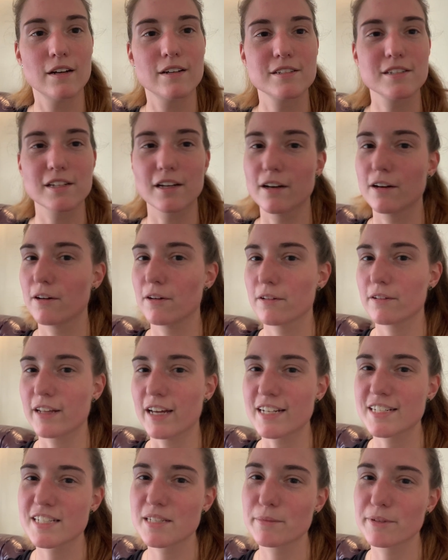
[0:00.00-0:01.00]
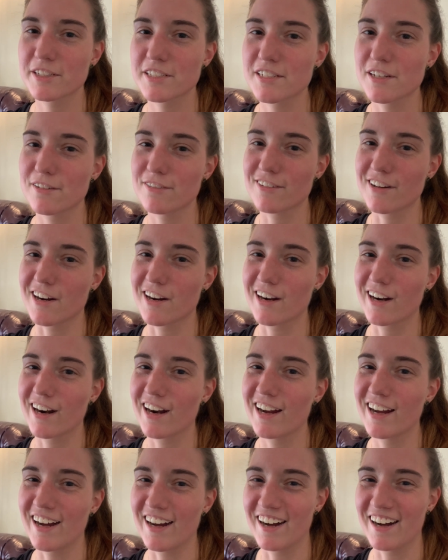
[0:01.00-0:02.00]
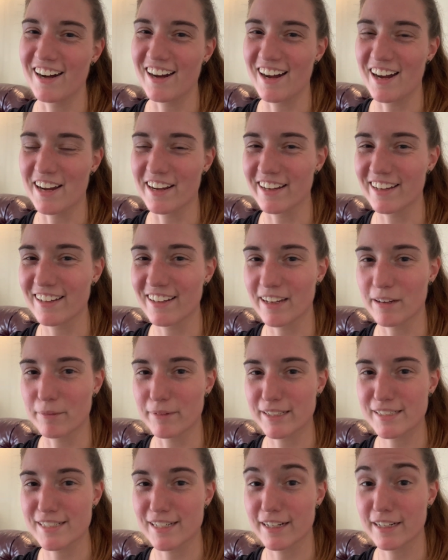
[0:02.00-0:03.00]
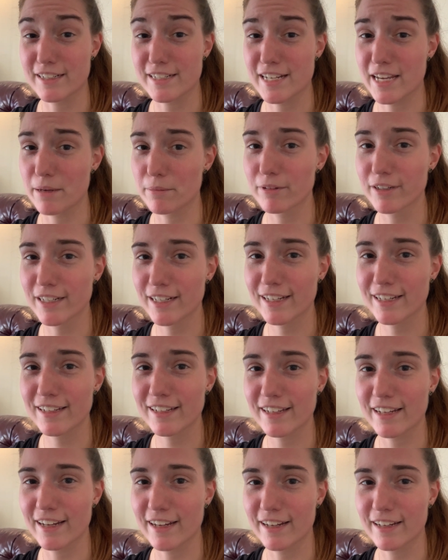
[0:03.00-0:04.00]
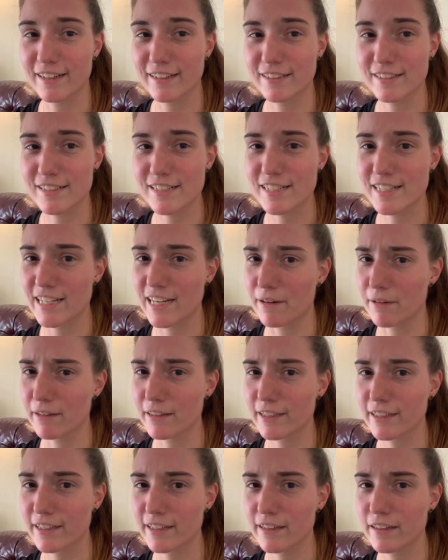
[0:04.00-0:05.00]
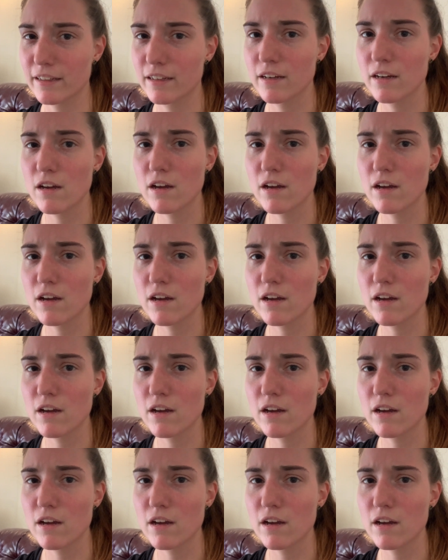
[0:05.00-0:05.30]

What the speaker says: So that's the book so far. I am excited to keep reading it and see how I like it.